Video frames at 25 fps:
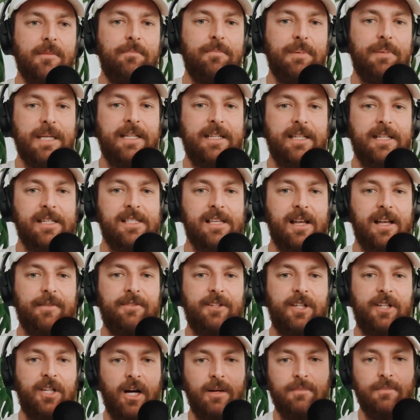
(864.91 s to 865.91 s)
because
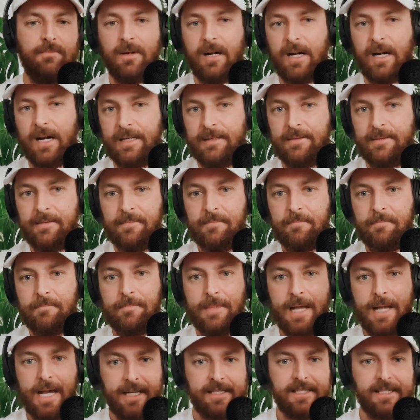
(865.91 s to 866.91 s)
I've got my
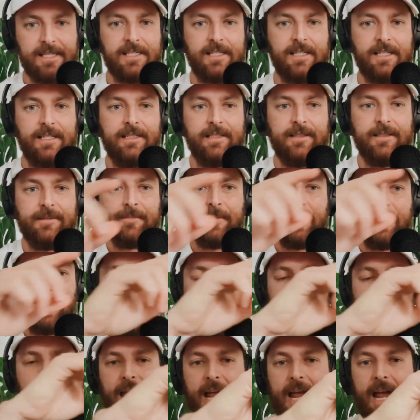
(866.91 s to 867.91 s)
medicine
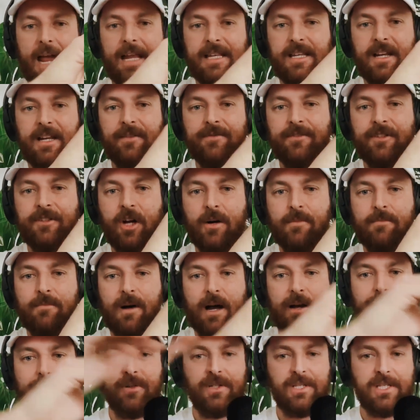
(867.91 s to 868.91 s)
and I've got
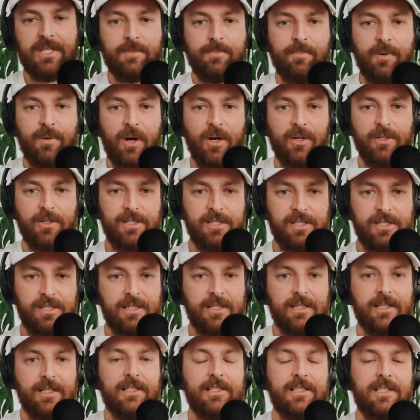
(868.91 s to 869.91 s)
my response
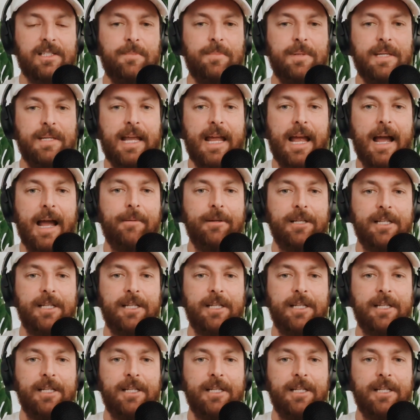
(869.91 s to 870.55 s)
to be able